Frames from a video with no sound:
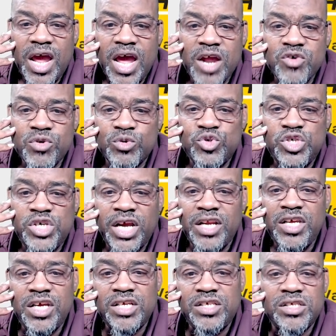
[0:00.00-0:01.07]

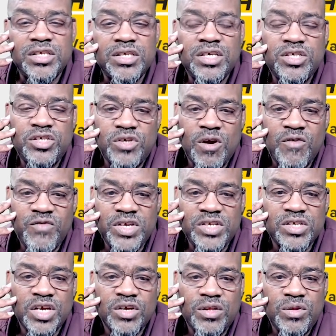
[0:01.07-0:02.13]
heterogeneous
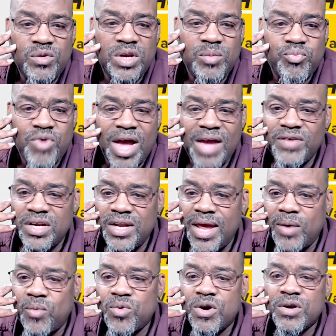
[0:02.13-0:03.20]
service, including private
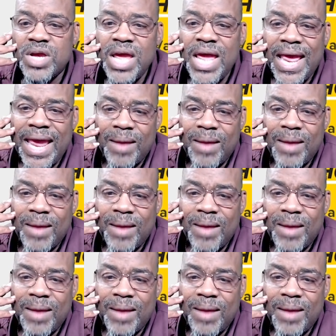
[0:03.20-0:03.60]
network,